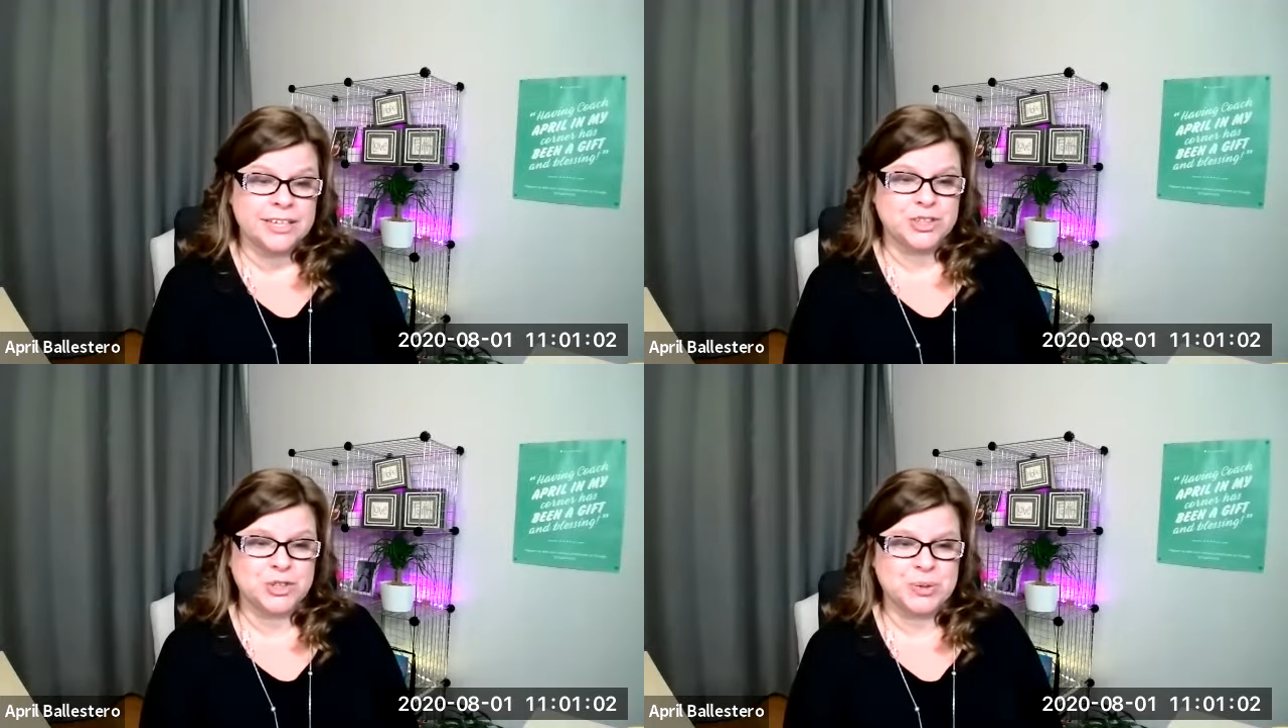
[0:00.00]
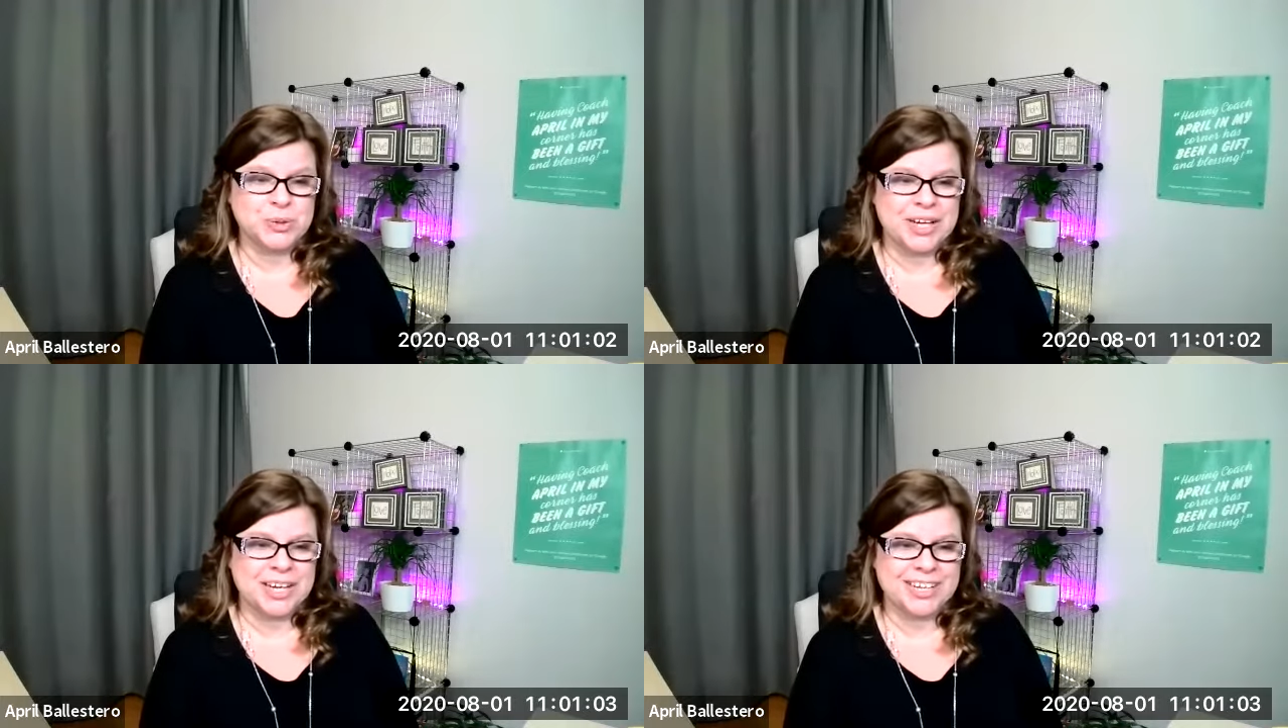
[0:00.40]
to
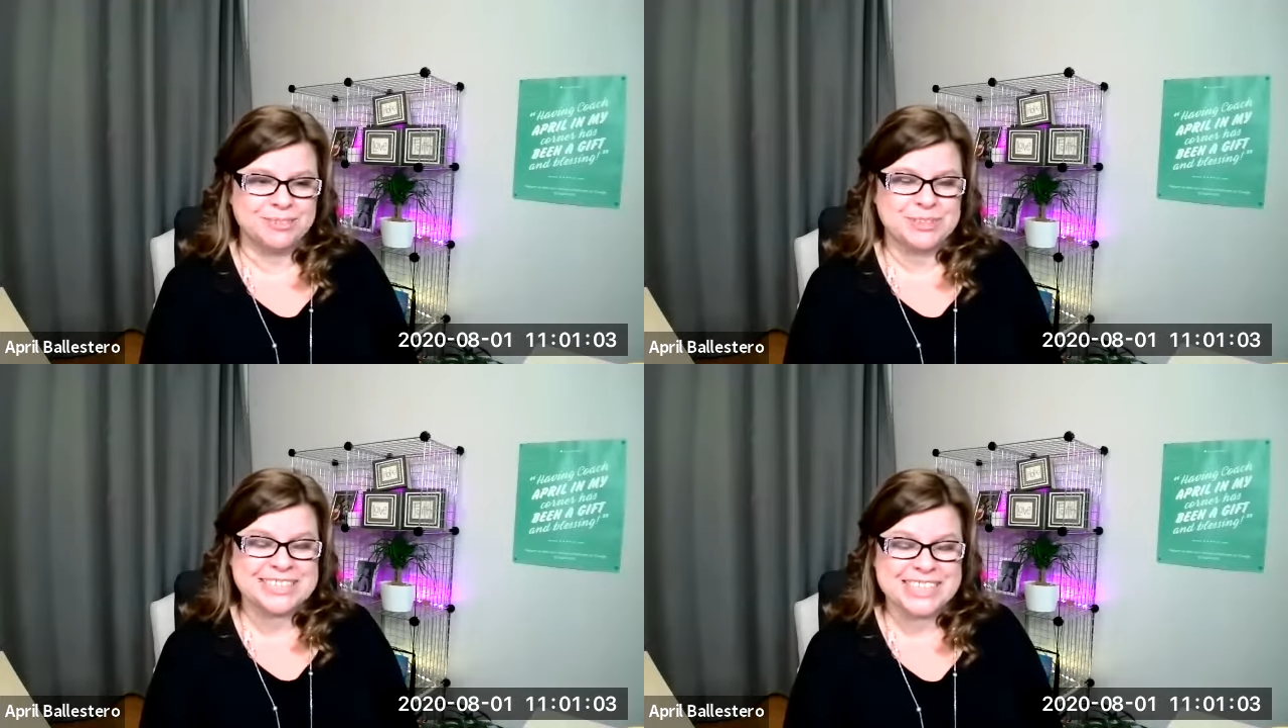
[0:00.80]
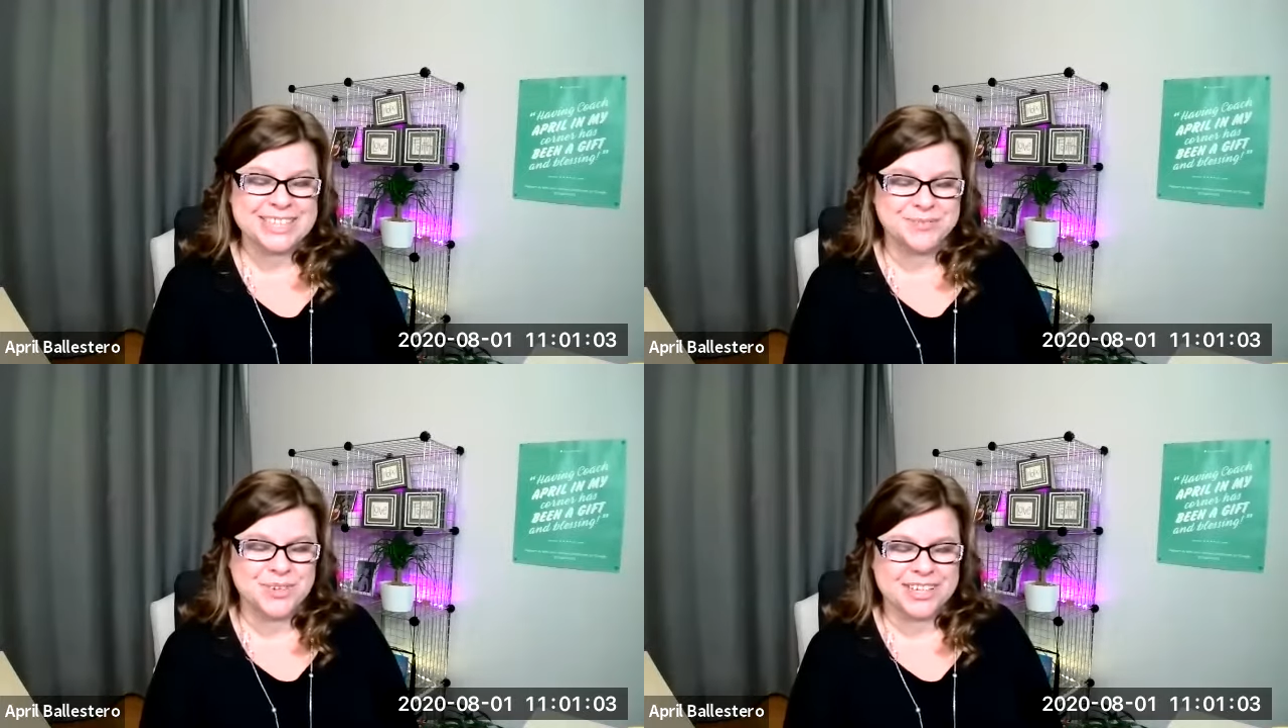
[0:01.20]
uh,
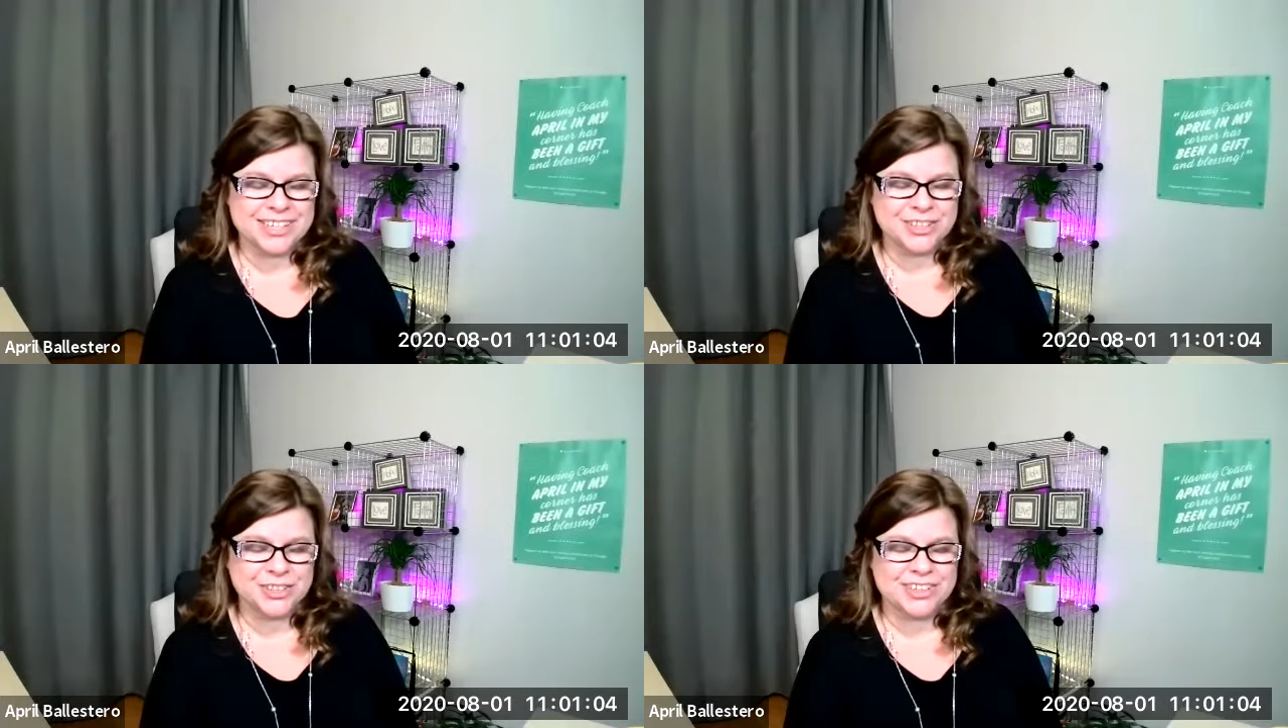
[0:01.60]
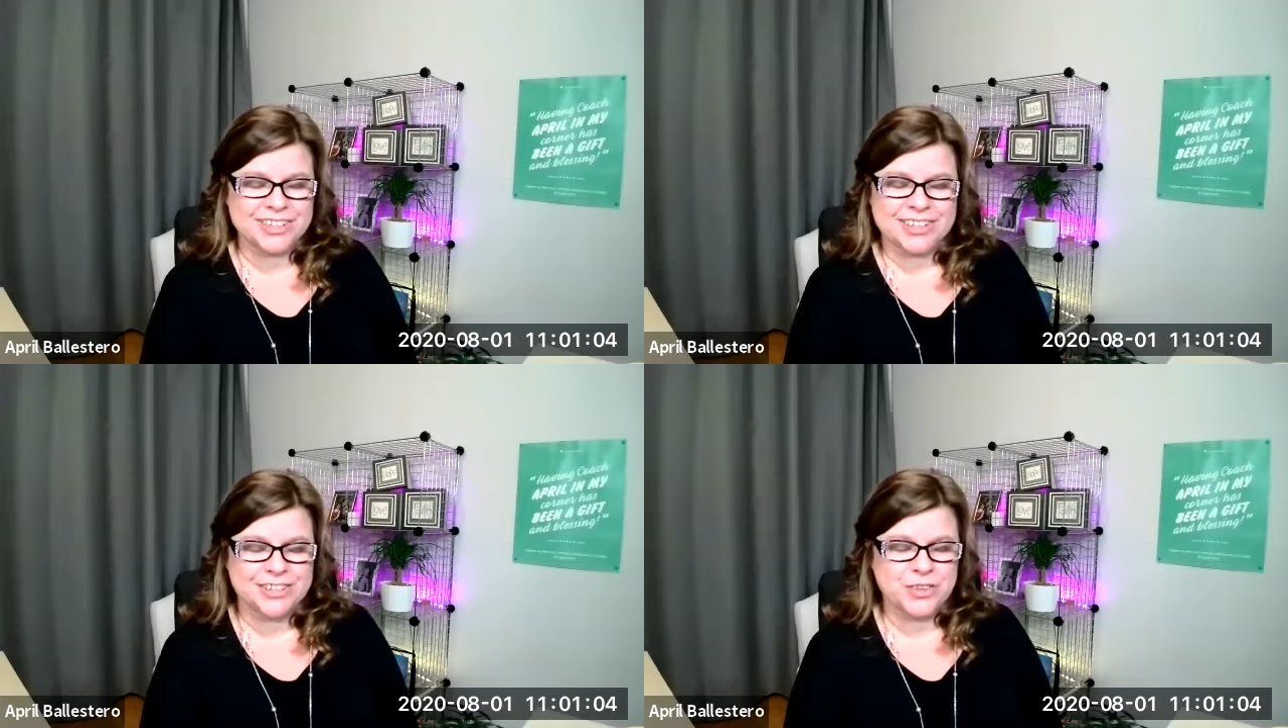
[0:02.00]
receive
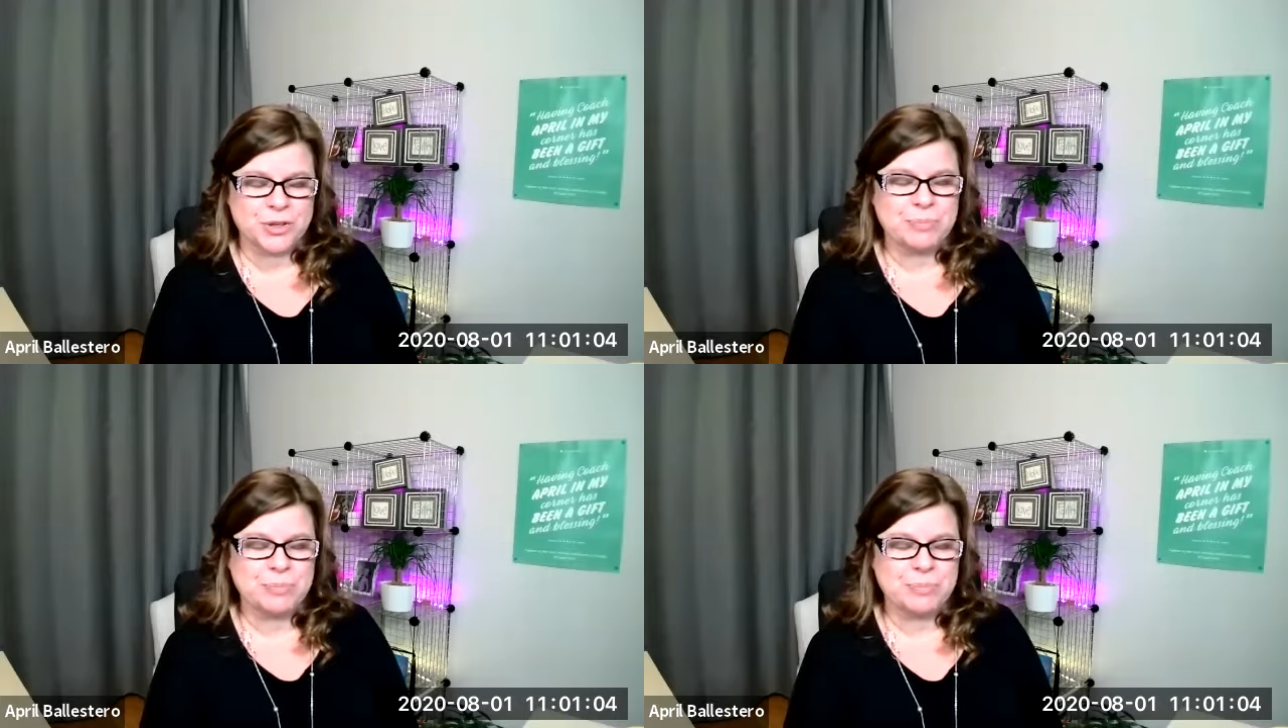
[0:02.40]
the